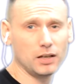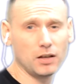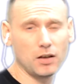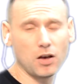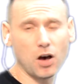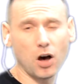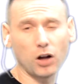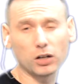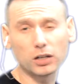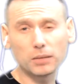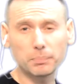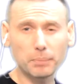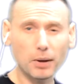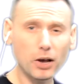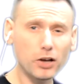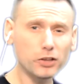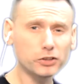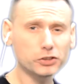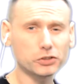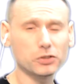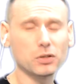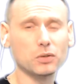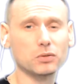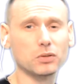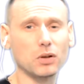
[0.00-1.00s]
On a
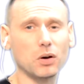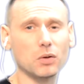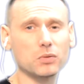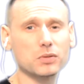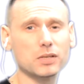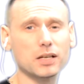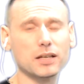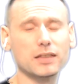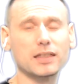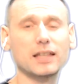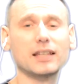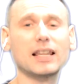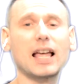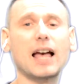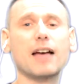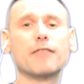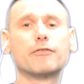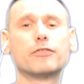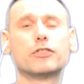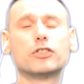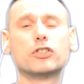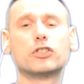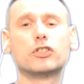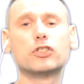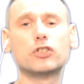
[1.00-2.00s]
personal note, then I have
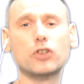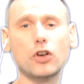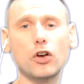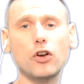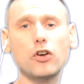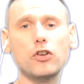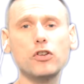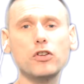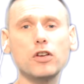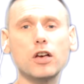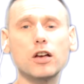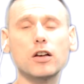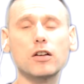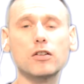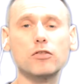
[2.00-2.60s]
2